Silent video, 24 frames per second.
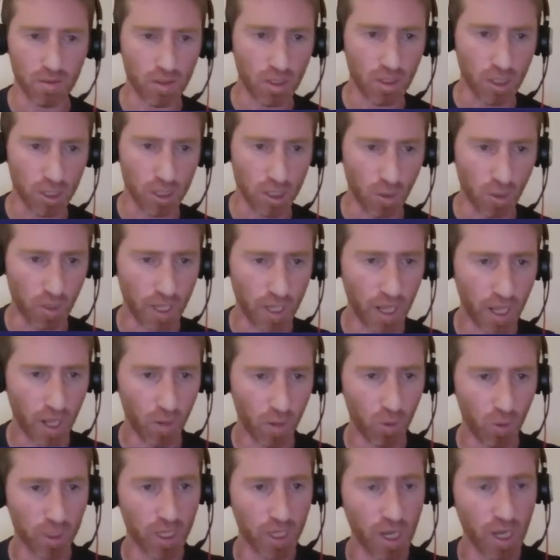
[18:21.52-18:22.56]
So
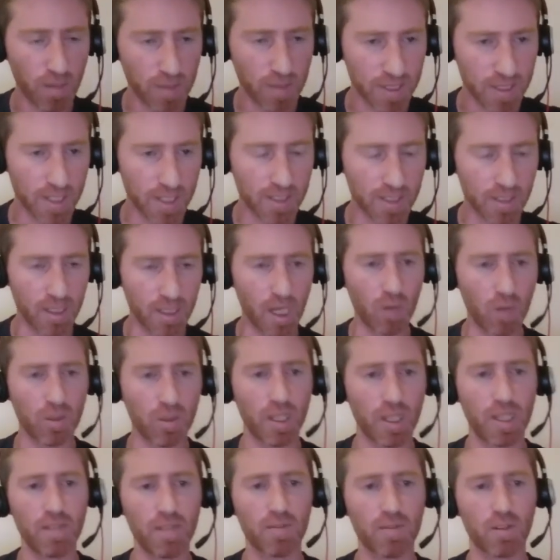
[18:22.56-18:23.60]
what happens is now
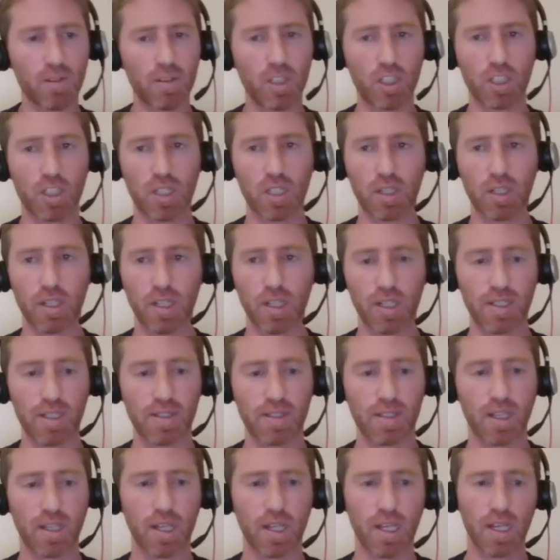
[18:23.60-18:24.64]
the if condition
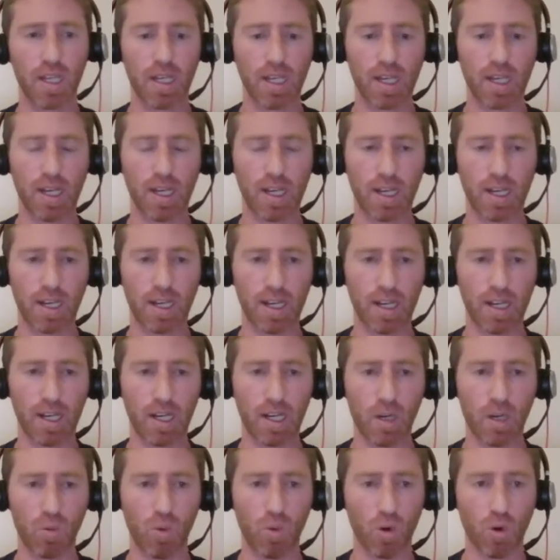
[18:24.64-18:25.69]
is
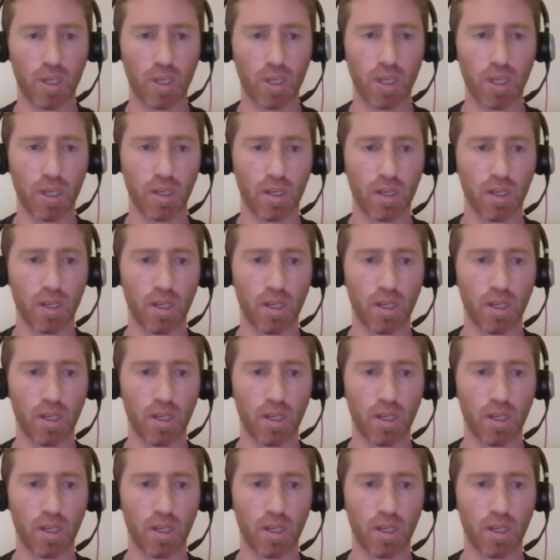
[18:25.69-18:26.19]
working